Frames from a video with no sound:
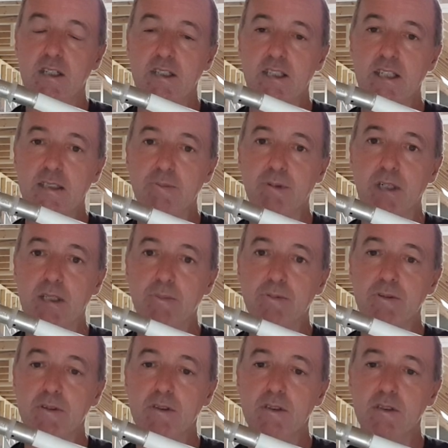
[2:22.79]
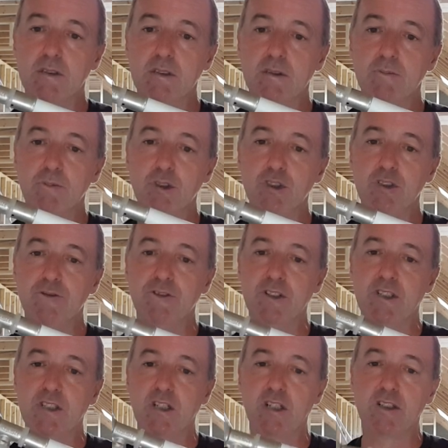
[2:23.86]
get the pipe, push the
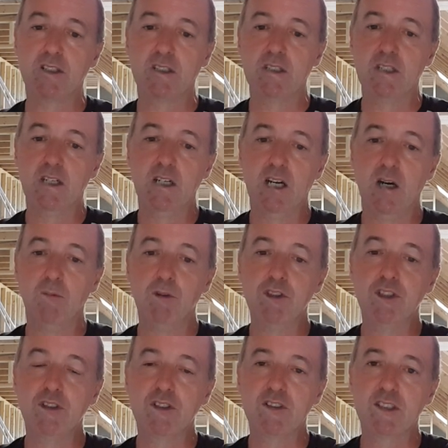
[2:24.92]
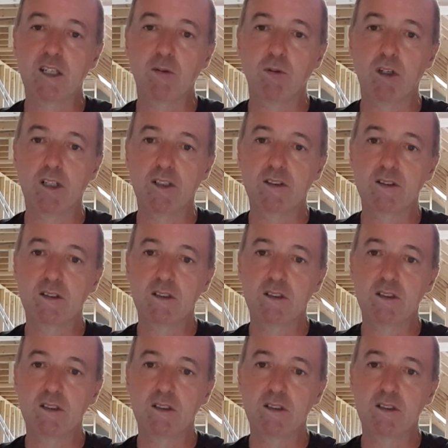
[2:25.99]
fitting on, and once you can see white